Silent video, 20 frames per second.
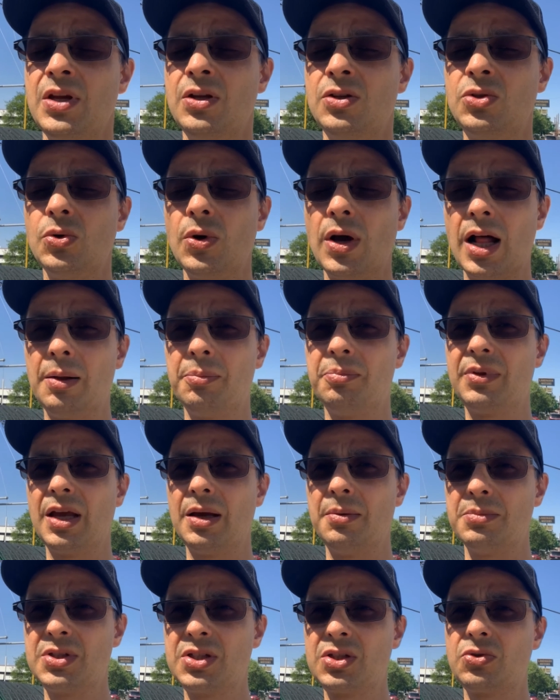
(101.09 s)
to help
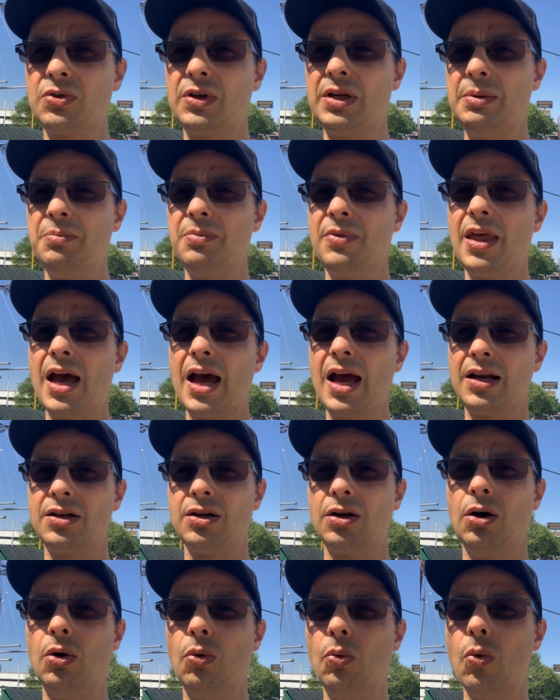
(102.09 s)
them stream that
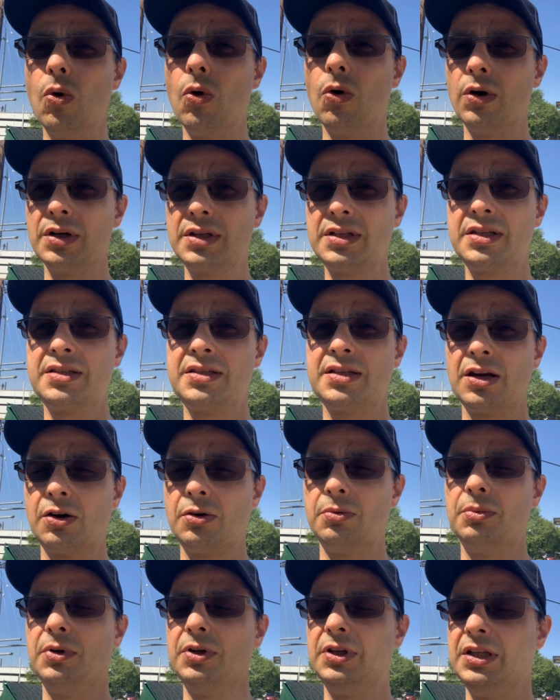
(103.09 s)
award
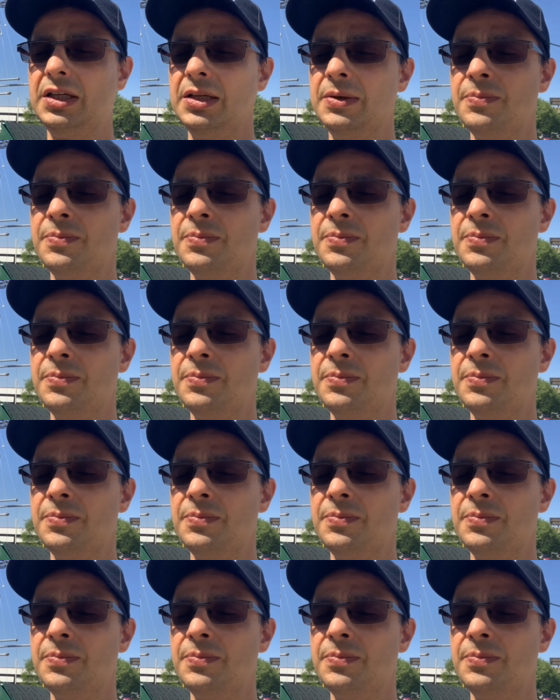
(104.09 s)
ceremony.